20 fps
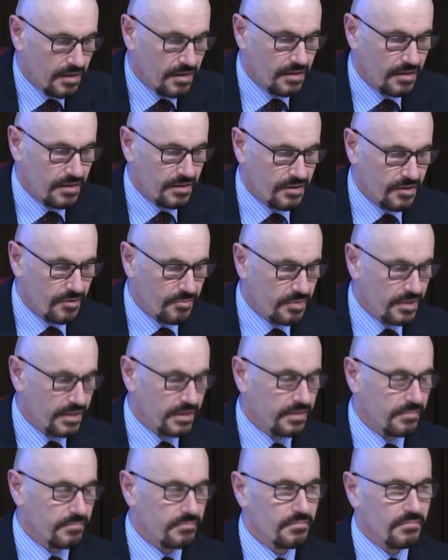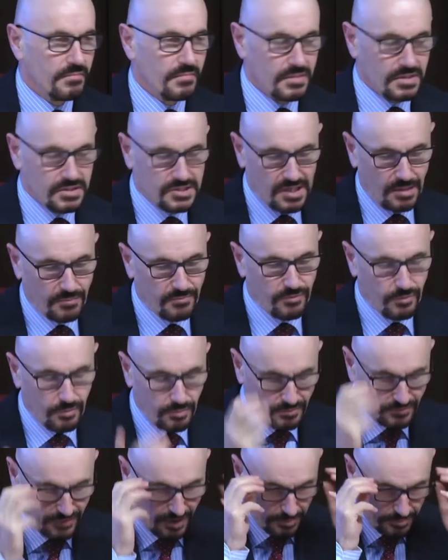there'll be some
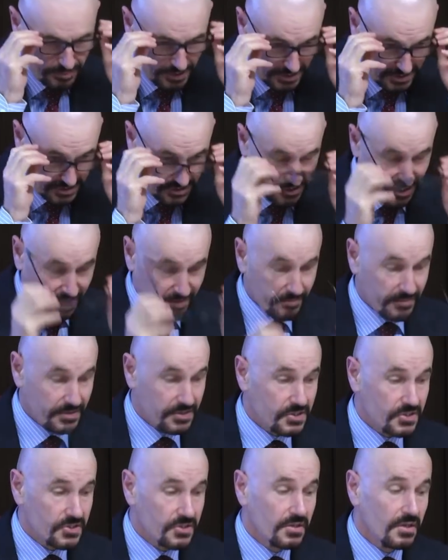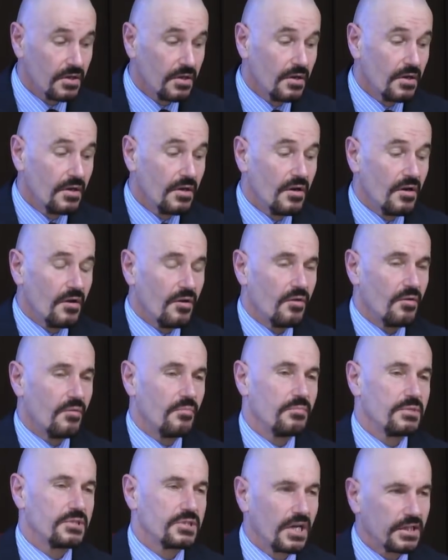form of opening statements.
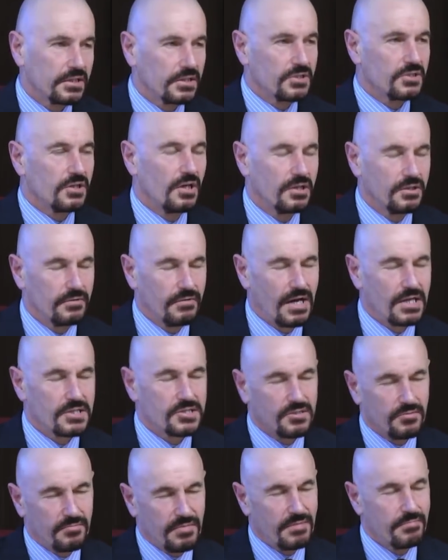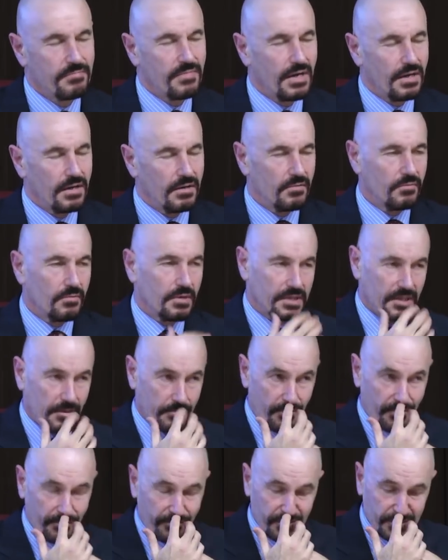But take the time to ask the member what their
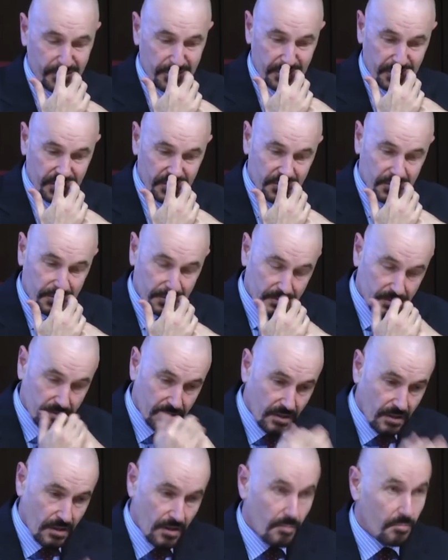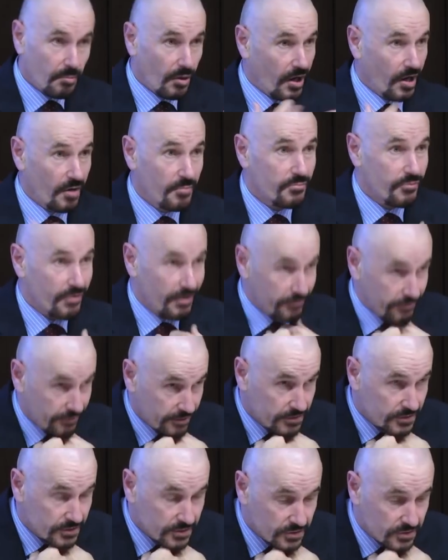preference is. My own
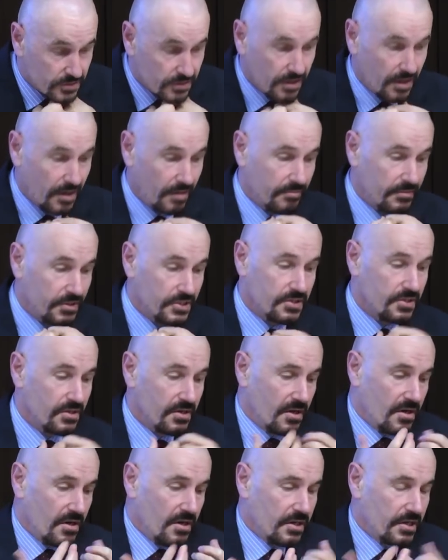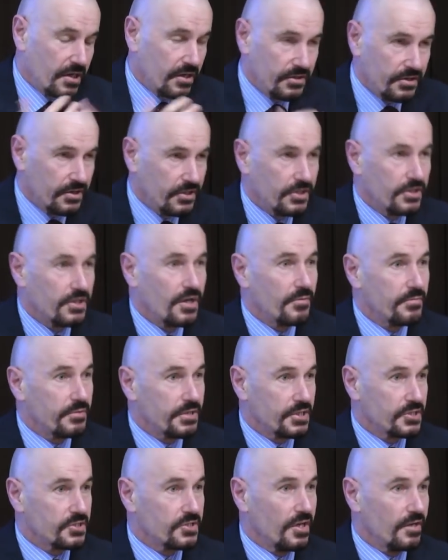preference is that I don't need an
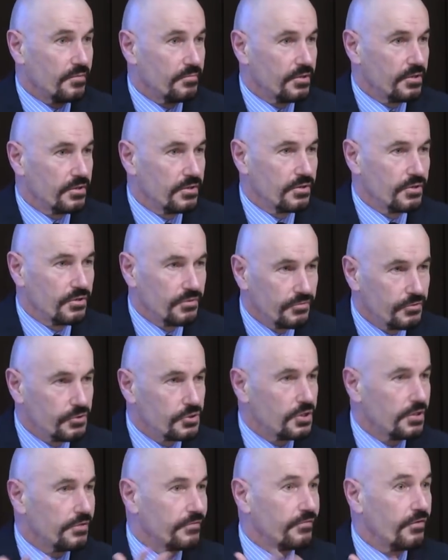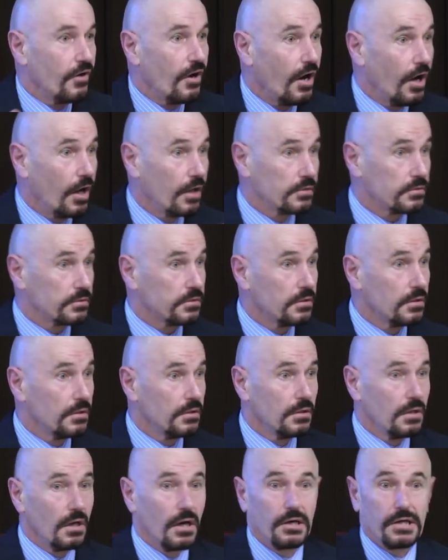opening statement. You've usually filed
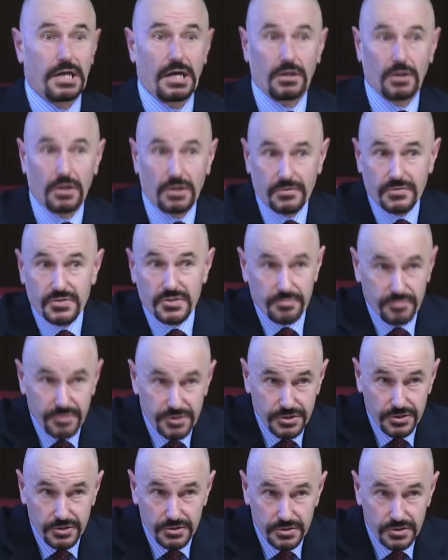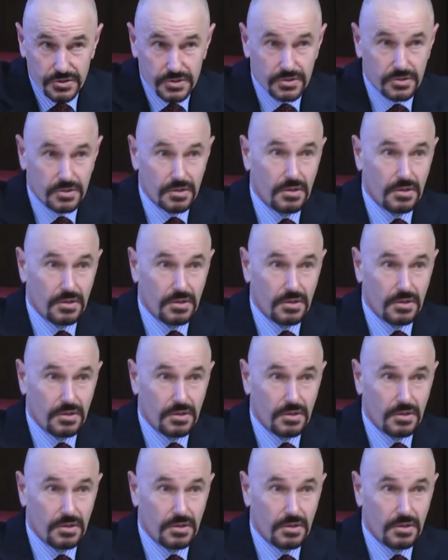an outline of submissions.